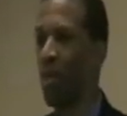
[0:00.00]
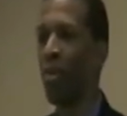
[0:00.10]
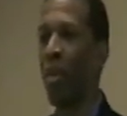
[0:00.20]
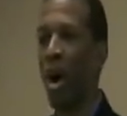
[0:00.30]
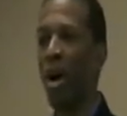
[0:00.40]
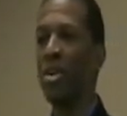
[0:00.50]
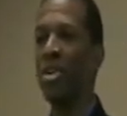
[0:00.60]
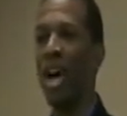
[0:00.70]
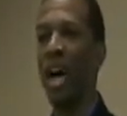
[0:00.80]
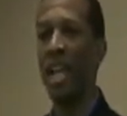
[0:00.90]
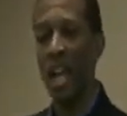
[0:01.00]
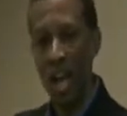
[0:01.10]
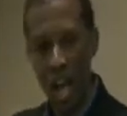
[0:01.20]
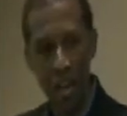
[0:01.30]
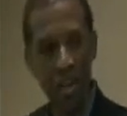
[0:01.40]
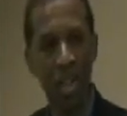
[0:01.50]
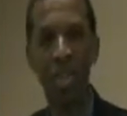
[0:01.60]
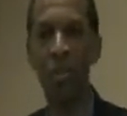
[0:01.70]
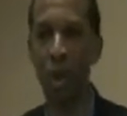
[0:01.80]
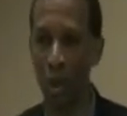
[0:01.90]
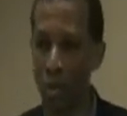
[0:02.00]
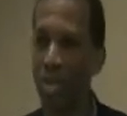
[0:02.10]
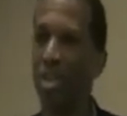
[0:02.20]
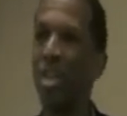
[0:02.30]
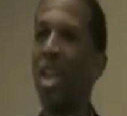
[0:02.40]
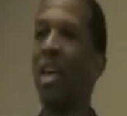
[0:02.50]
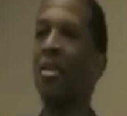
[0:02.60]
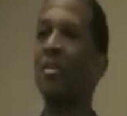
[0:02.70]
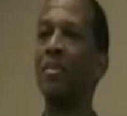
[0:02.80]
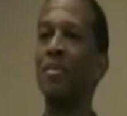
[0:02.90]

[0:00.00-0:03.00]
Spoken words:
from our side underneath the road to the other.